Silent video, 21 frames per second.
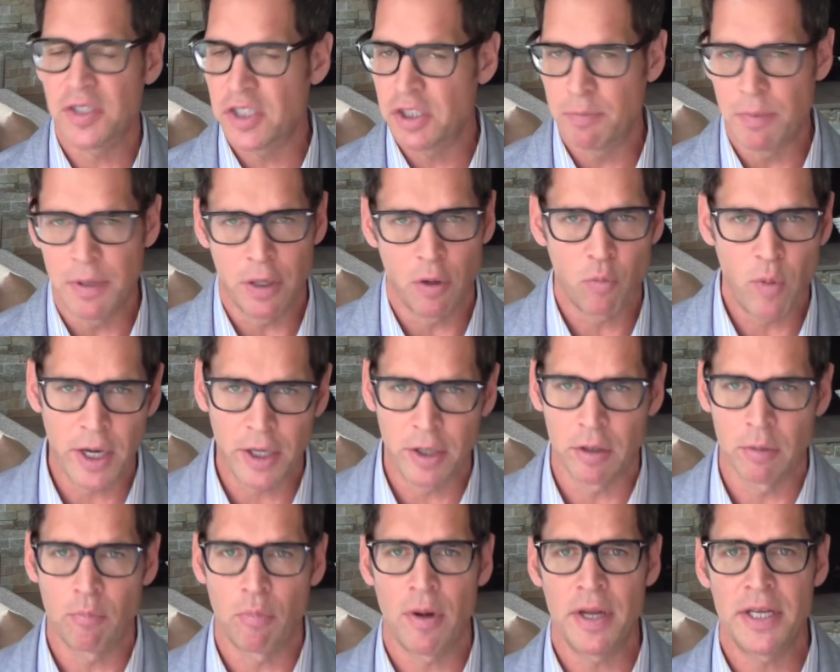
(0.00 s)
This has been a
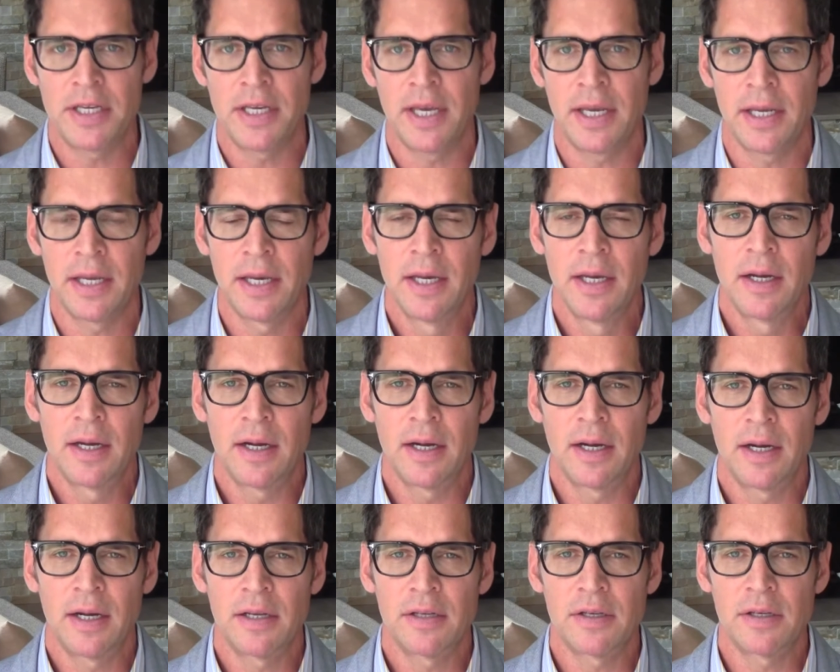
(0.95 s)
record-breaking uh,
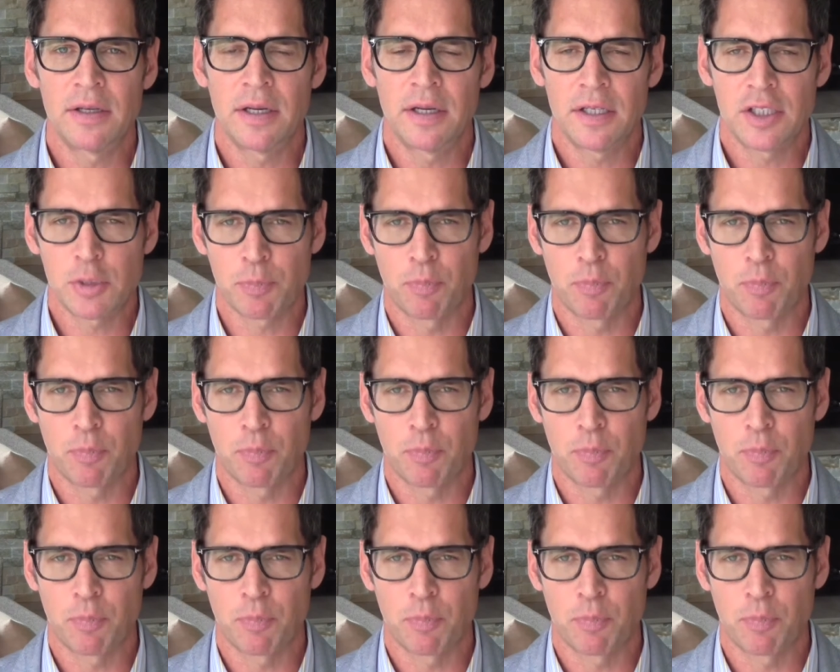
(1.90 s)
uh,